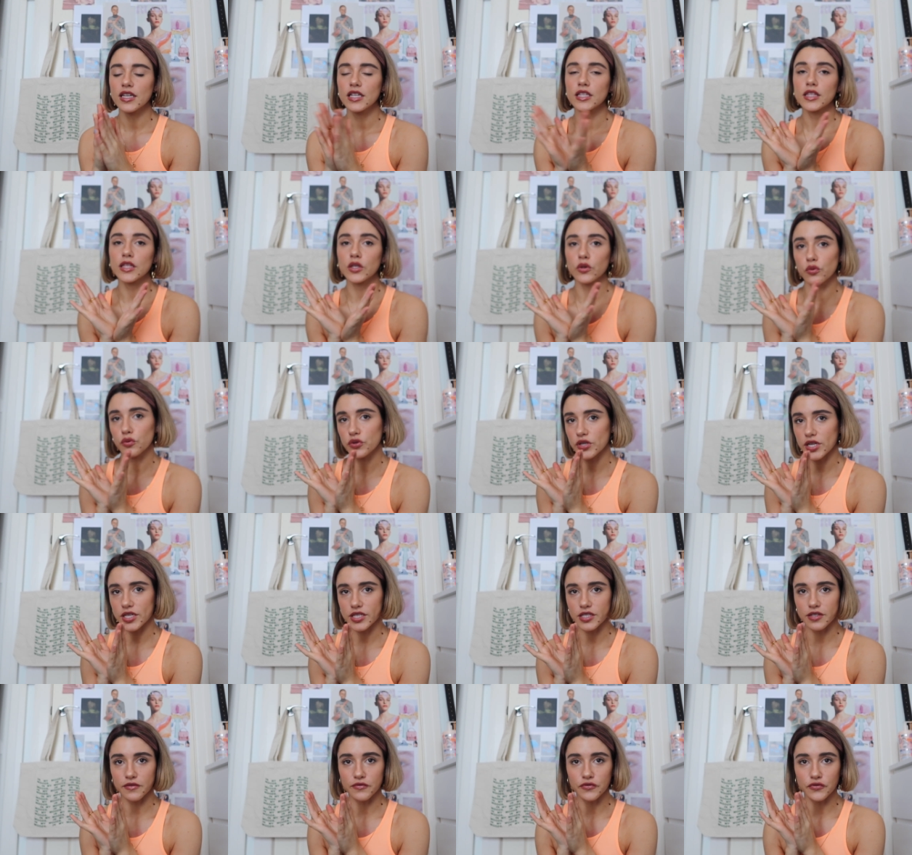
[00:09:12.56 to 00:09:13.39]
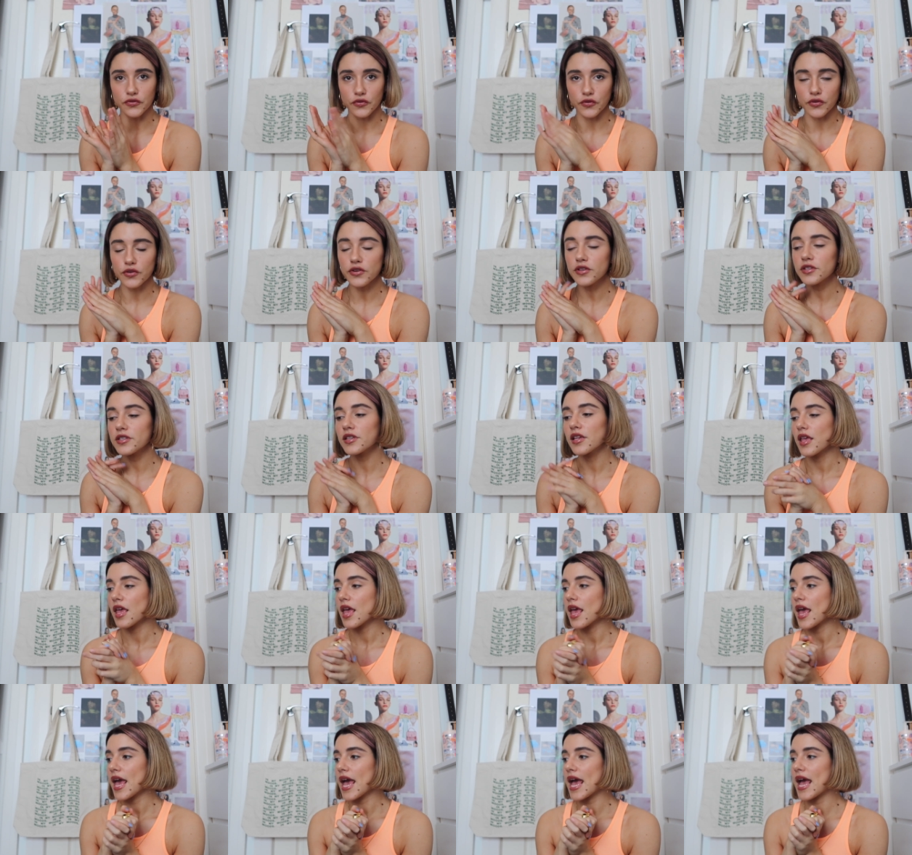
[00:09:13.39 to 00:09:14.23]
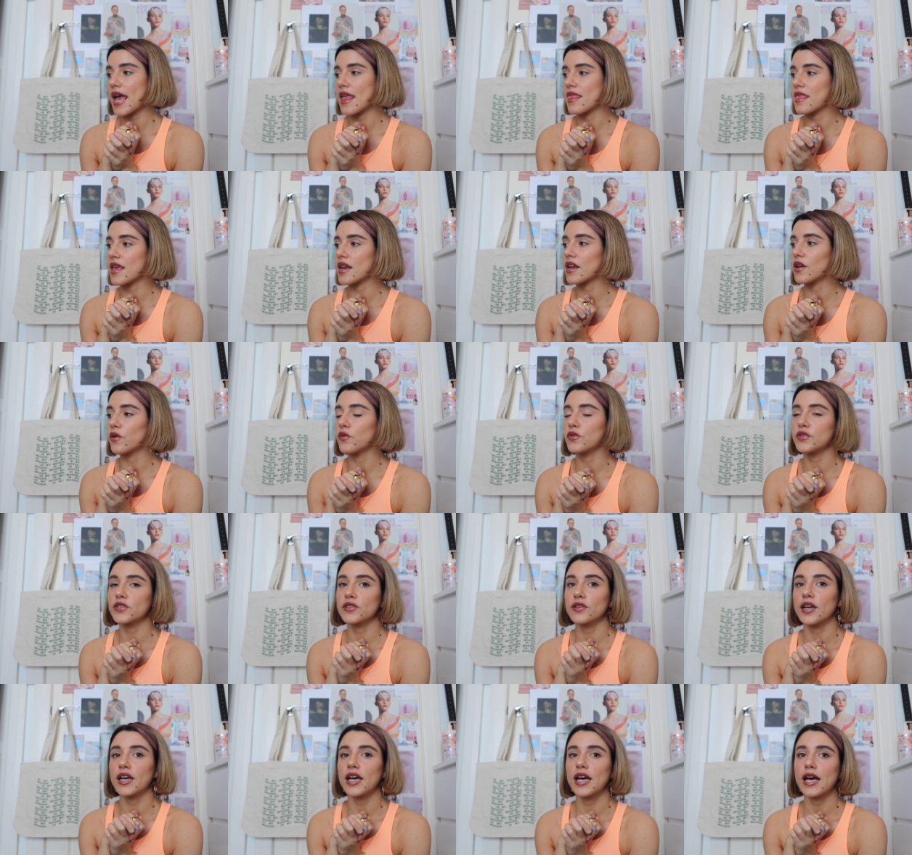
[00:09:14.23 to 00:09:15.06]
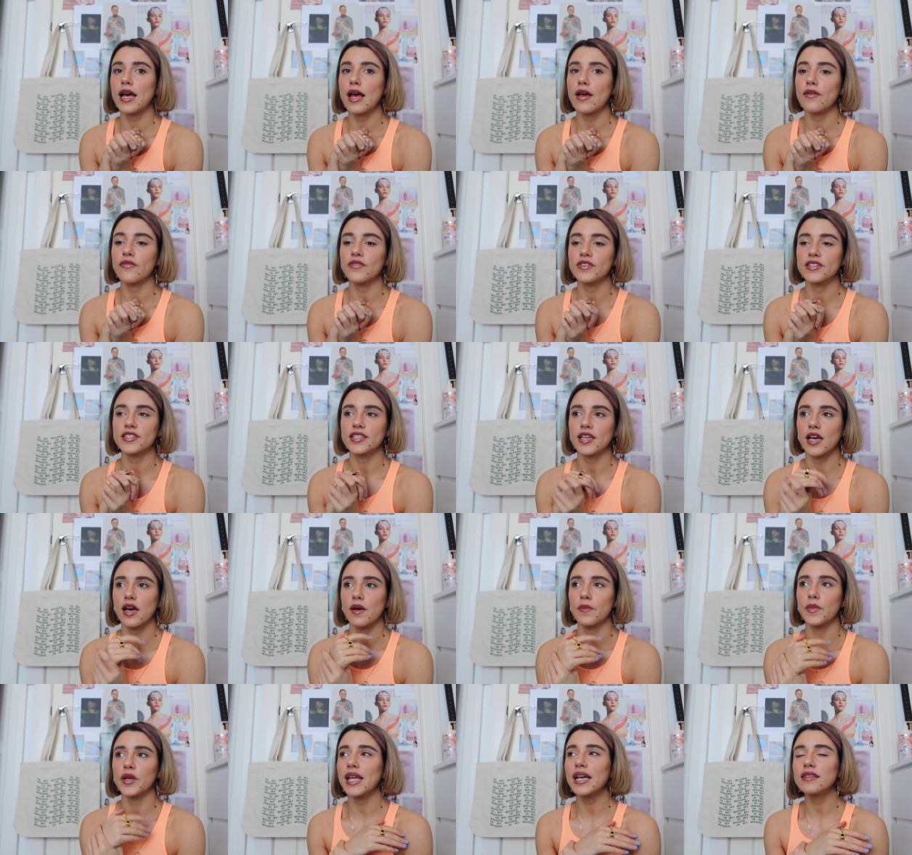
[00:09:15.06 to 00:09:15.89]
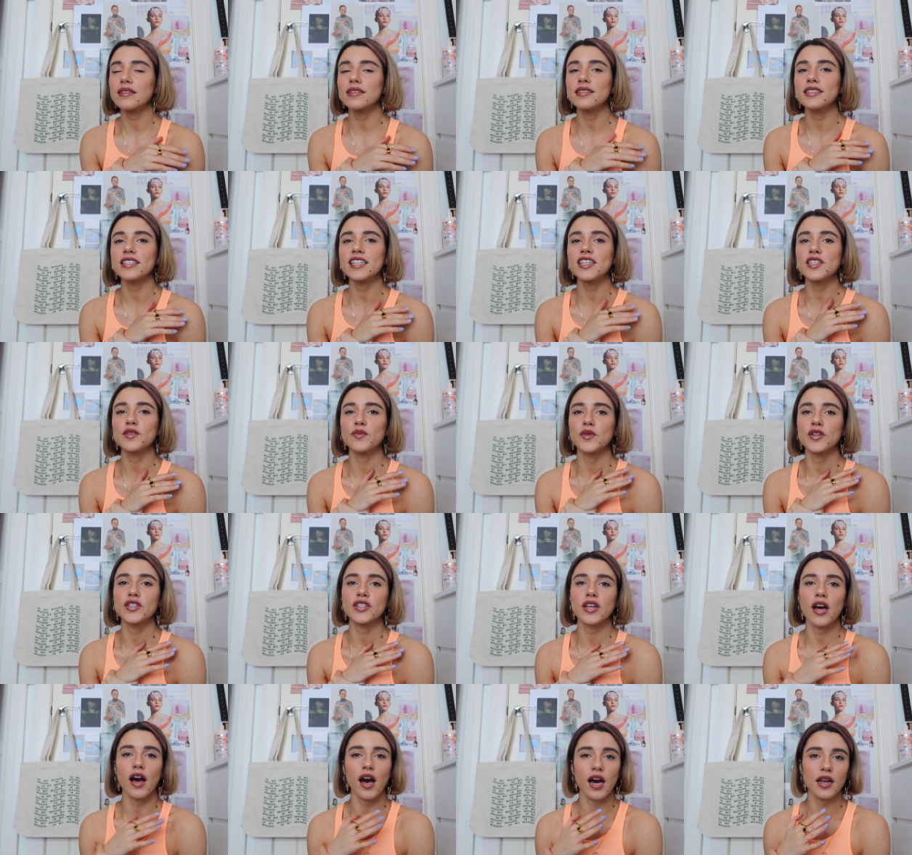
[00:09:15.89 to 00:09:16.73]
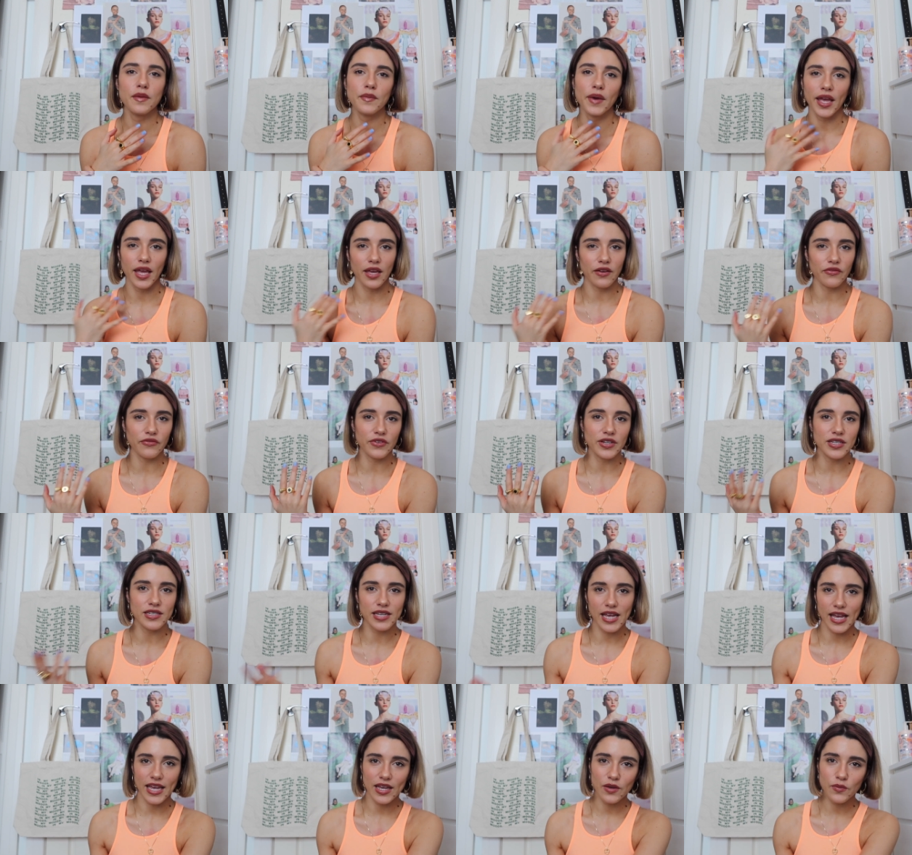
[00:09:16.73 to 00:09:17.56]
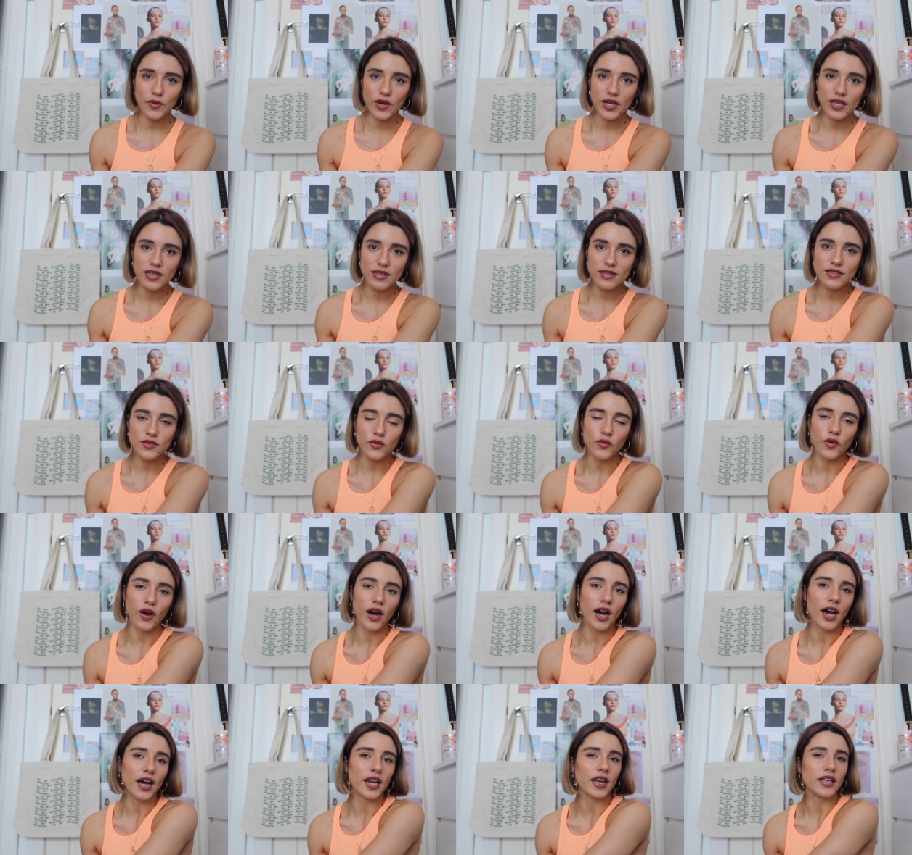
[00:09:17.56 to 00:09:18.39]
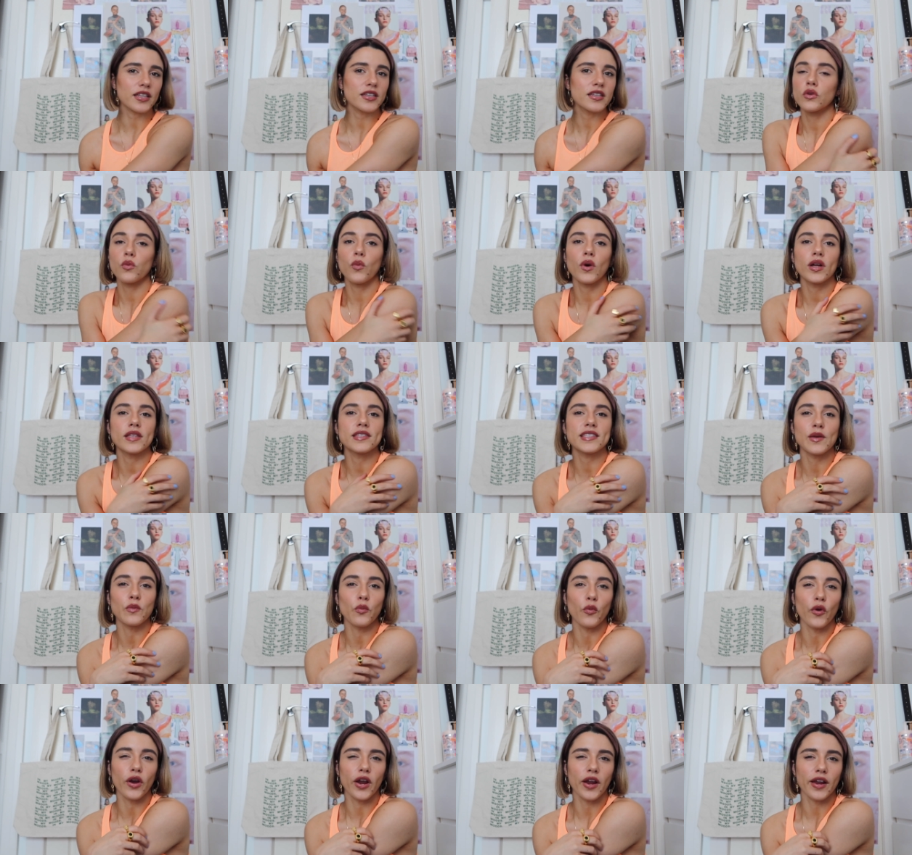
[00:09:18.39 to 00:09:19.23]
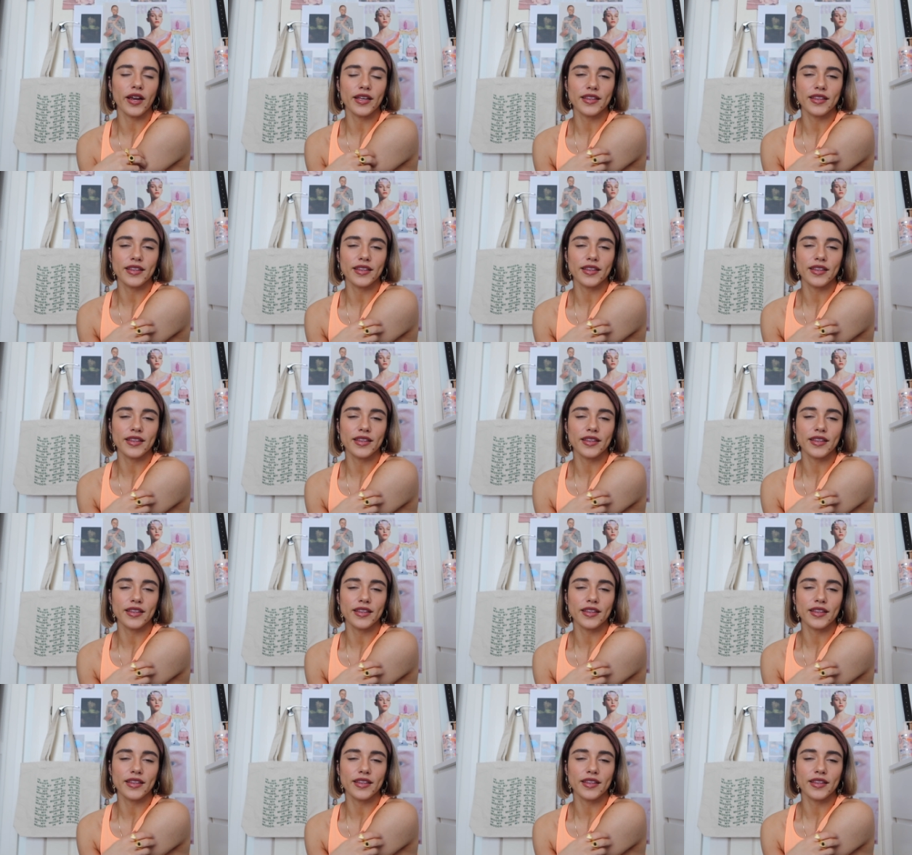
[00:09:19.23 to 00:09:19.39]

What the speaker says: little chest of drawers. And then I also have some necklaces which aren't my everyday ones or aren't the ones I'm wearing